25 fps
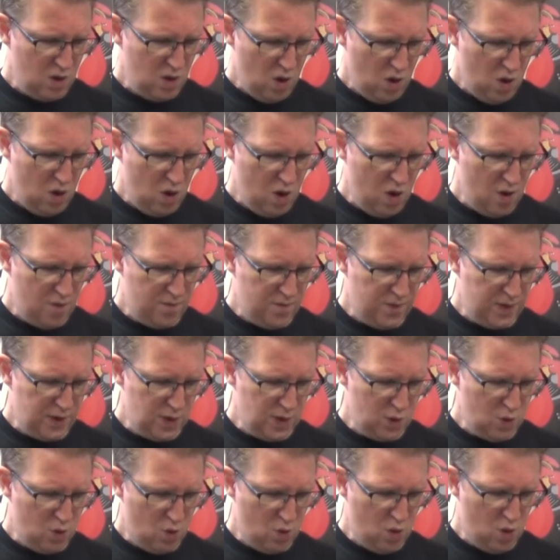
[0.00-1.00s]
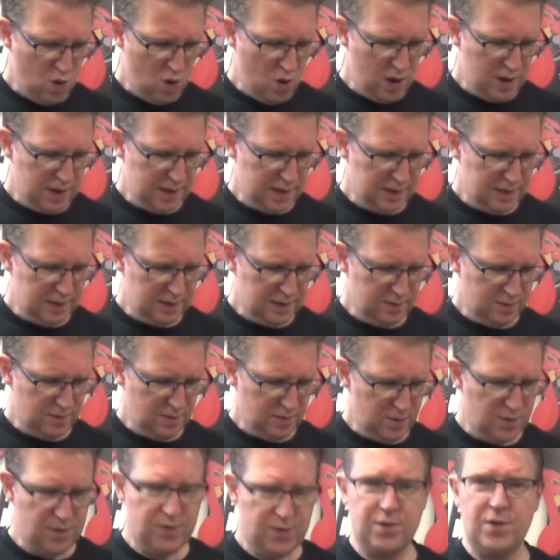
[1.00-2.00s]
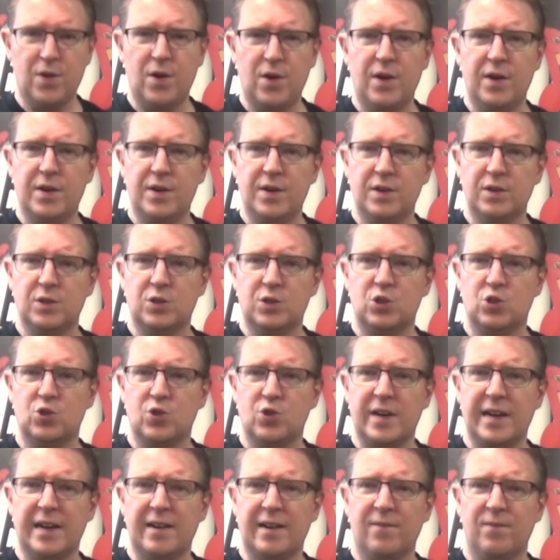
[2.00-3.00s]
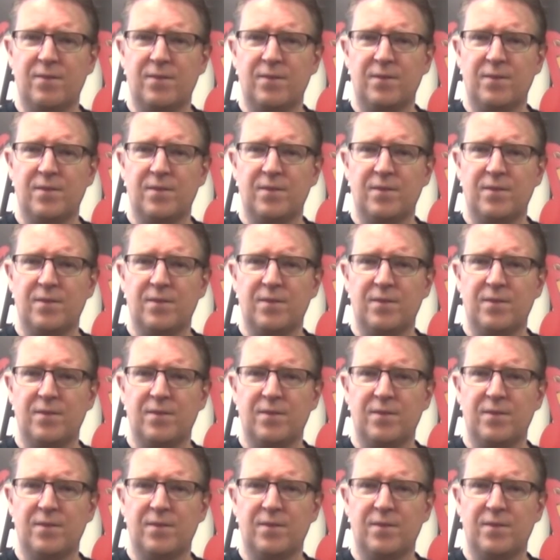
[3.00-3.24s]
of your 3rd string.